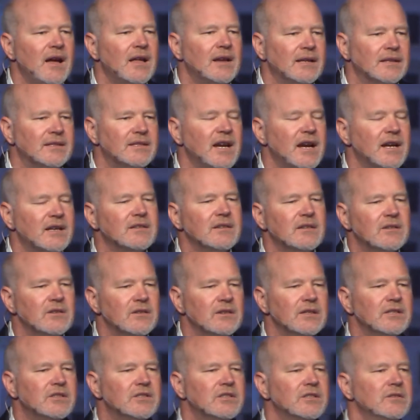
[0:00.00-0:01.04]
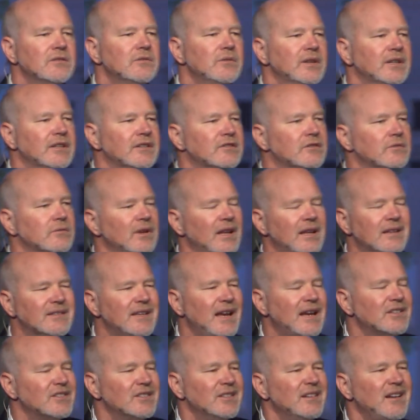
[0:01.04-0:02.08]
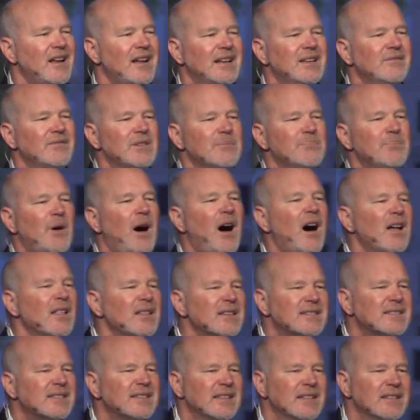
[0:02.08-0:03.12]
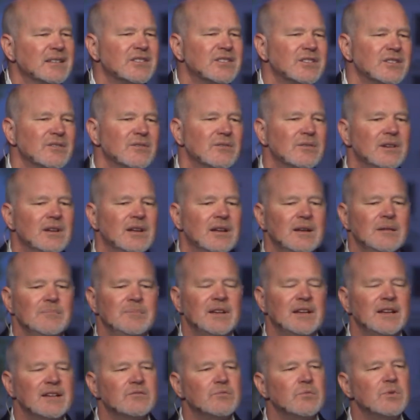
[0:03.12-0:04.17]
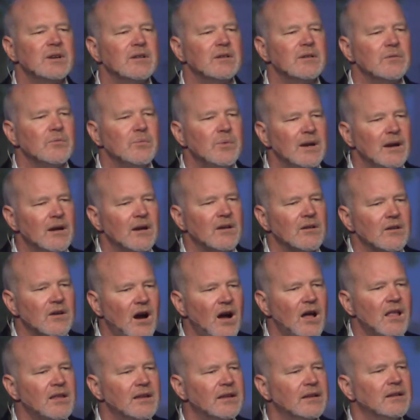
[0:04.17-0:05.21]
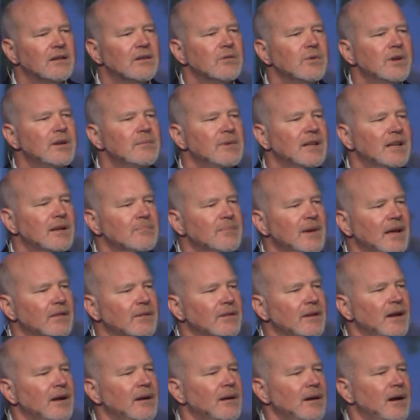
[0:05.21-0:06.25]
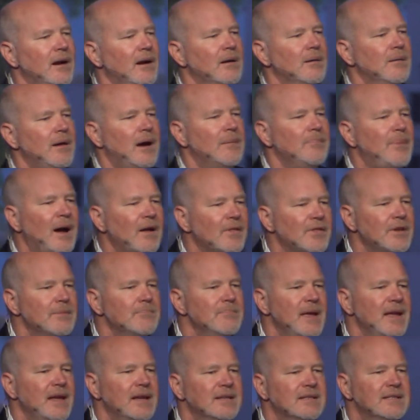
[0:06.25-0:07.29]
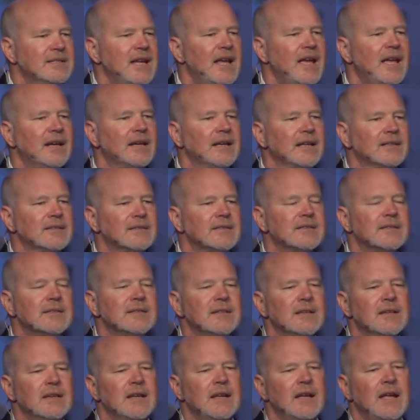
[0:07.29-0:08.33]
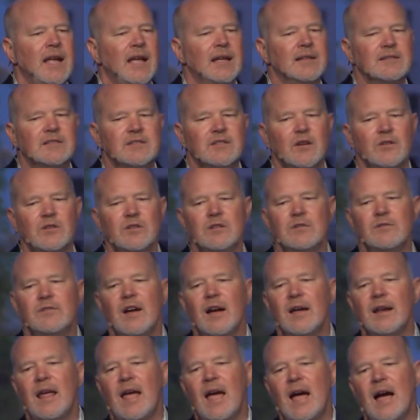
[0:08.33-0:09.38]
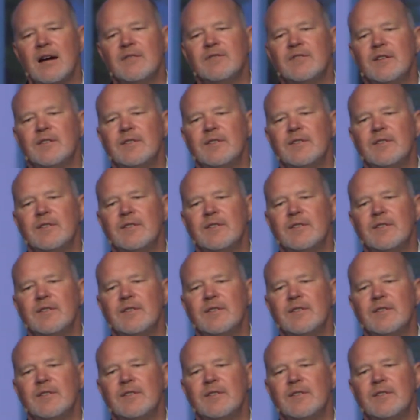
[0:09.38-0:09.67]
technical issue, and it's actually not even a policy issue, because we are all in agreement about the main tenets. And so you've got half of